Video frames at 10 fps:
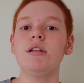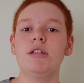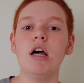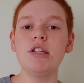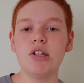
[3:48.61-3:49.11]

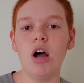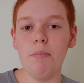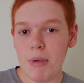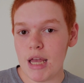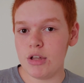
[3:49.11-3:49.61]
does
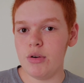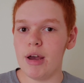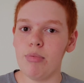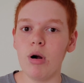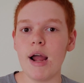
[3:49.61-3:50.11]
not mean you
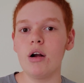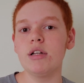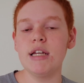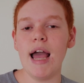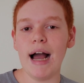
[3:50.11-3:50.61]
get
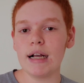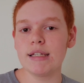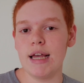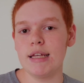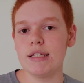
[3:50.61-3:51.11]
priority
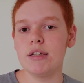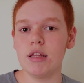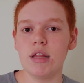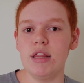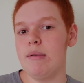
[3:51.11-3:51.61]
access to
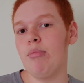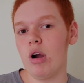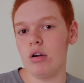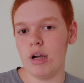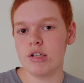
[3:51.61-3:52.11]
the theme
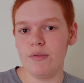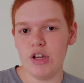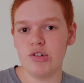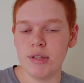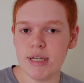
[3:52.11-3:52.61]
park
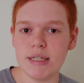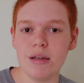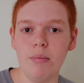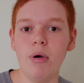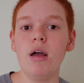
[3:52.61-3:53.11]
reservation
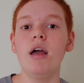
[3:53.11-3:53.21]
system.